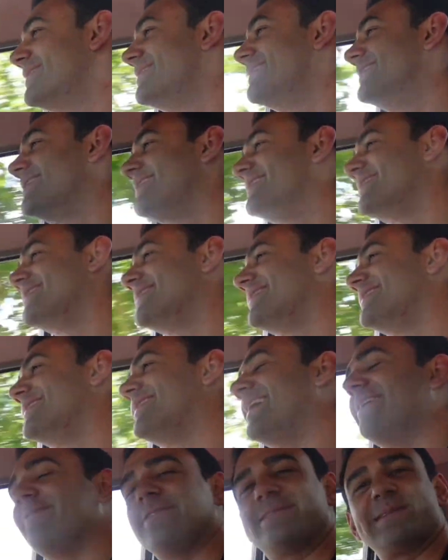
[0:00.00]
I can since
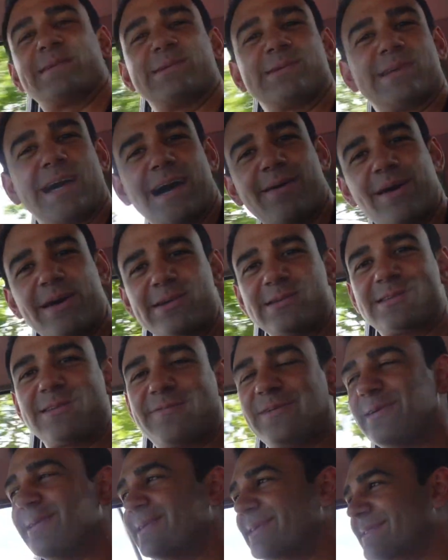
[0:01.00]
confirm that just the fuel
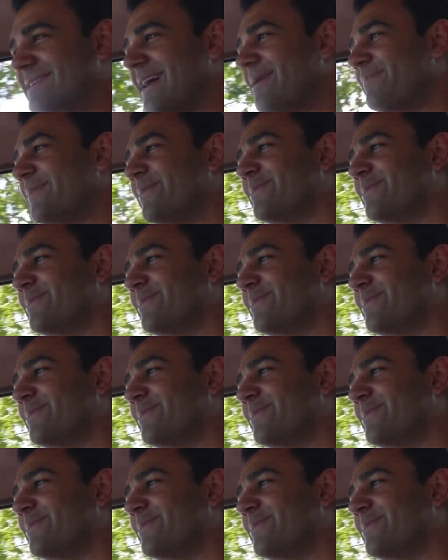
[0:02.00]
pump made a